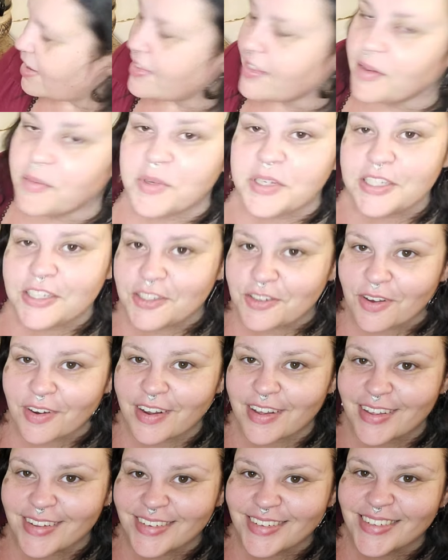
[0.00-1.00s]
And then we
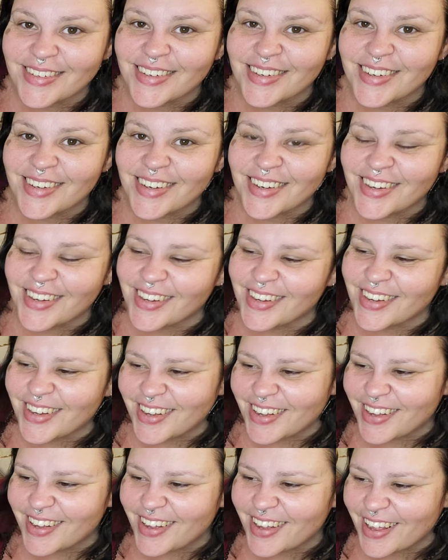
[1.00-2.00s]
start it.
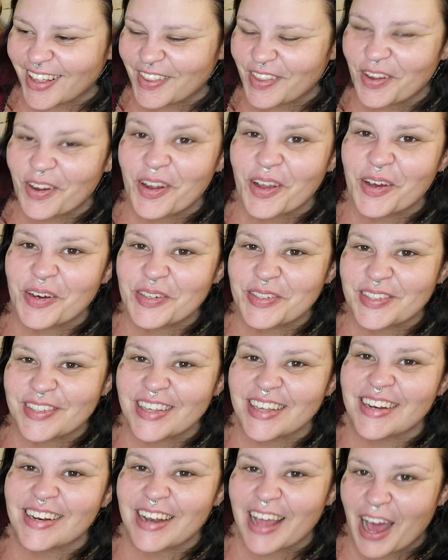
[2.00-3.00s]
And there it
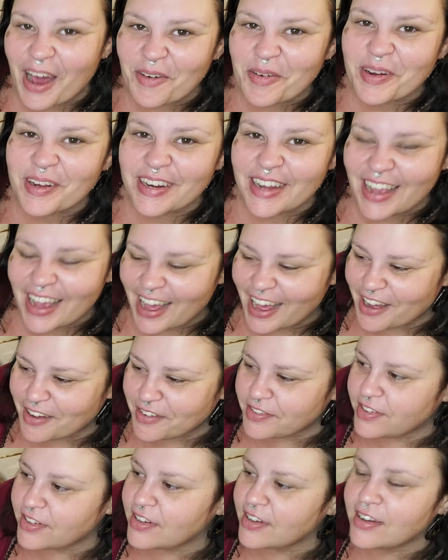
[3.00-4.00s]
goes. In an hour and a
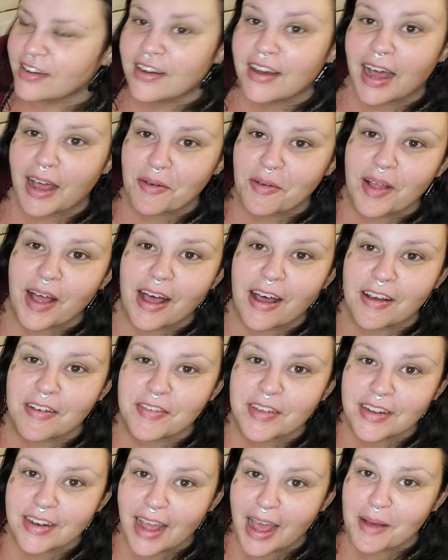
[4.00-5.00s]
half, I will
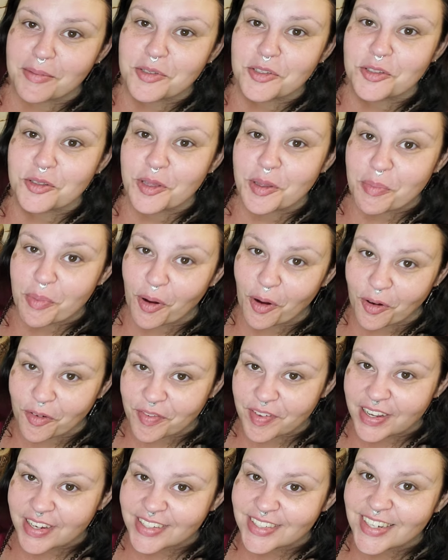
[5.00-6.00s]
have an absolutely
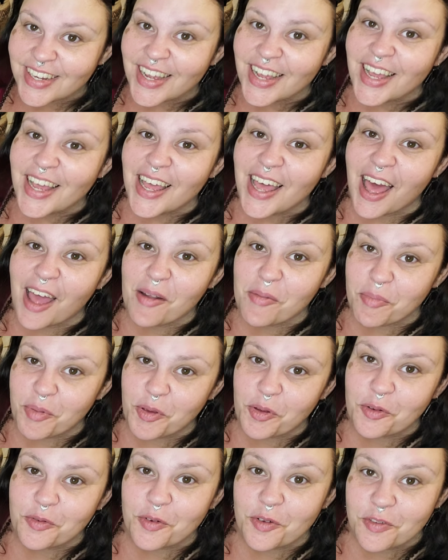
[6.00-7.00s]
perfect and
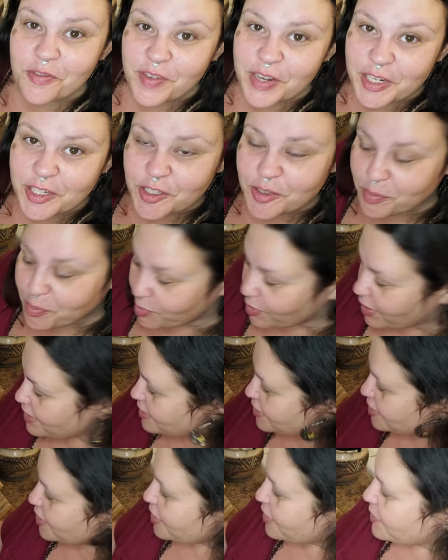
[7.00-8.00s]
beautiful finished
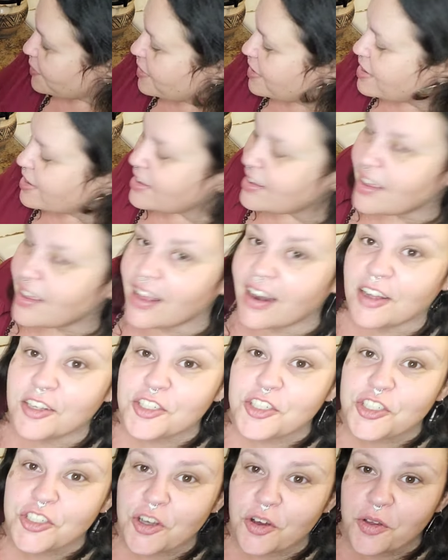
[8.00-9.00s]
bread dough. And
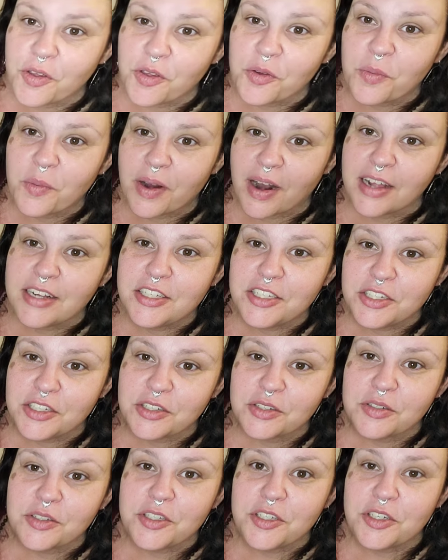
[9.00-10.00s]
I'll show you what I
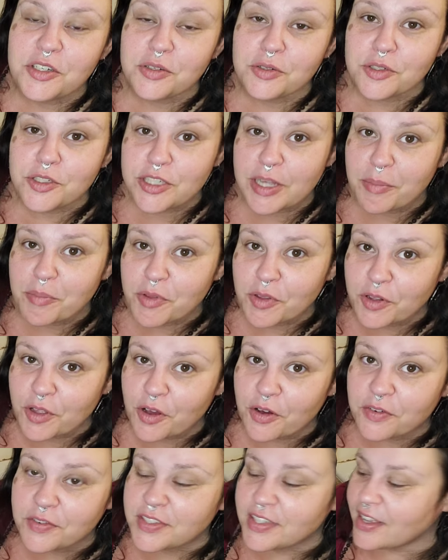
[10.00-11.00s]
do to shape the
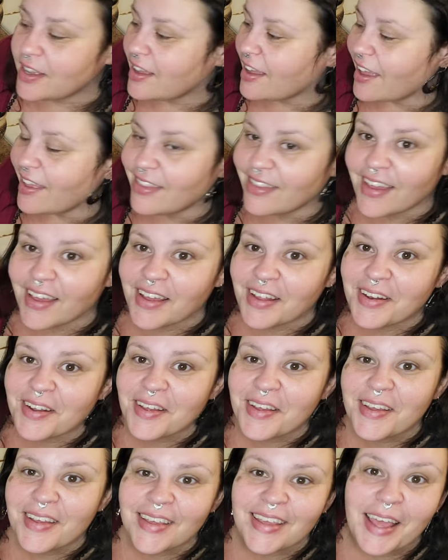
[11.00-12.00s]
loaves and
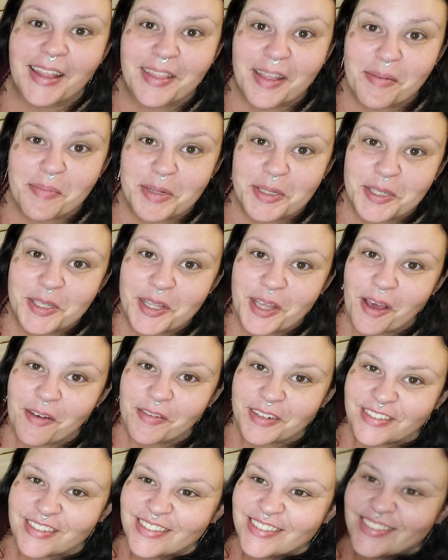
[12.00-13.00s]
then get them into the
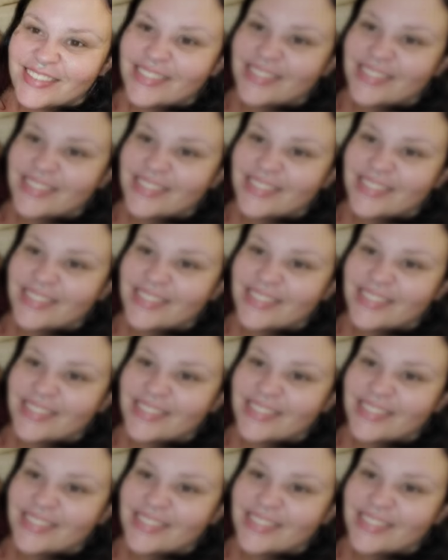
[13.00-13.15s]
oven.